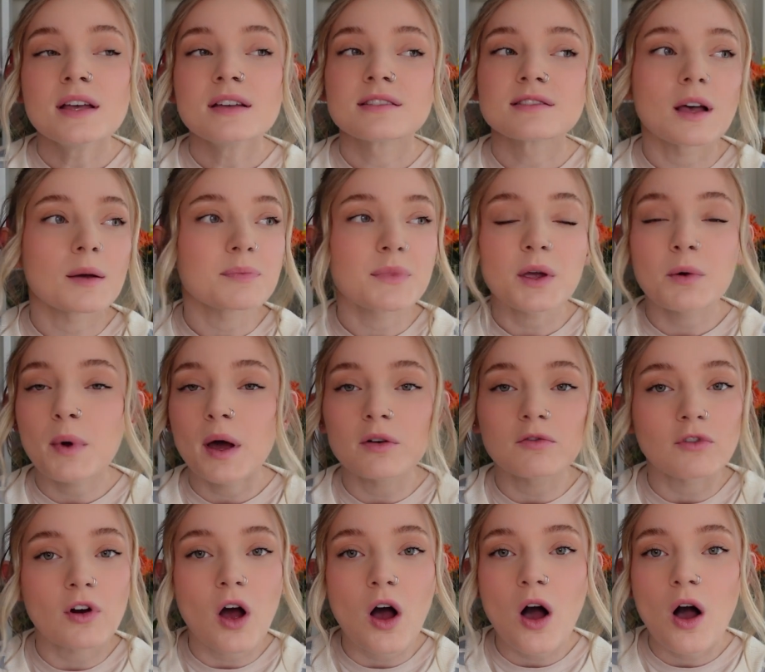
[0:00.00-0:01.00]
something
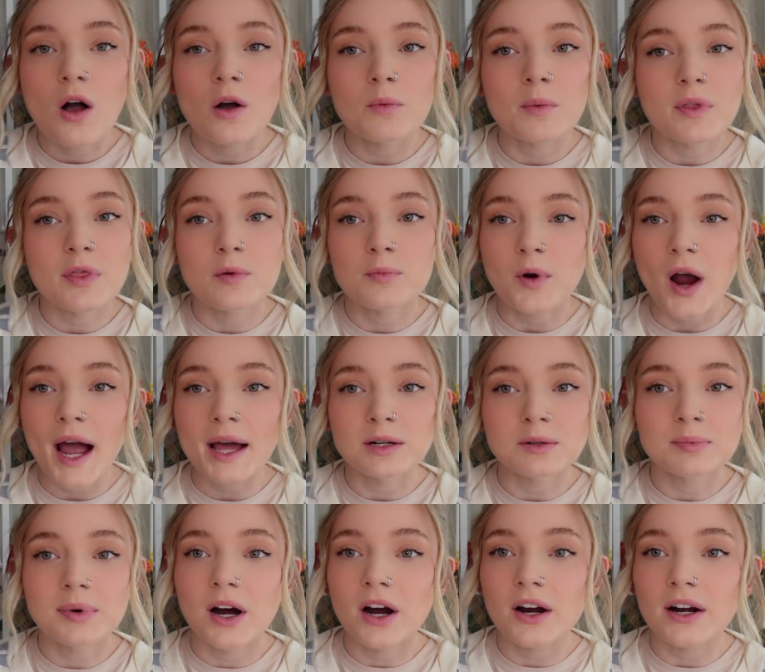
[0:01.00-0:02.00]
went wrong with the
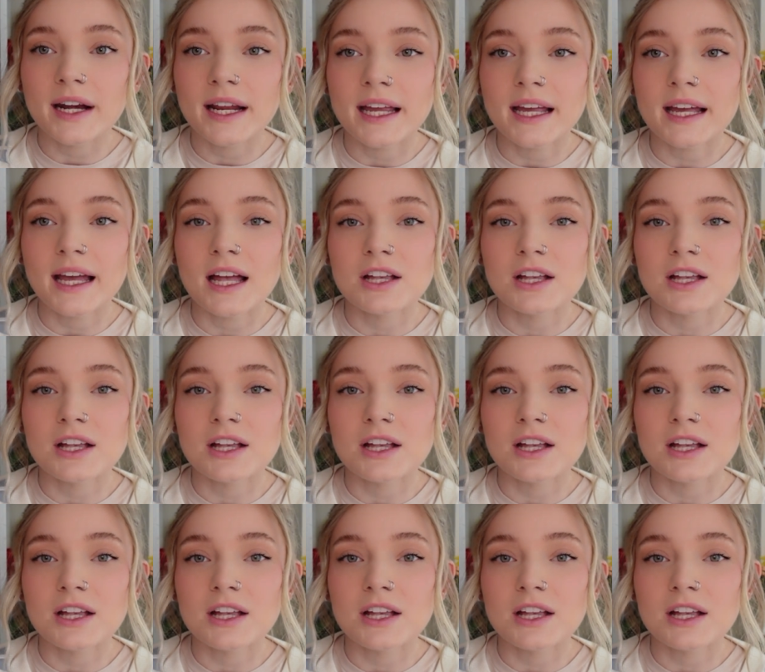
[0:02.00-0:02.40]
bridal party.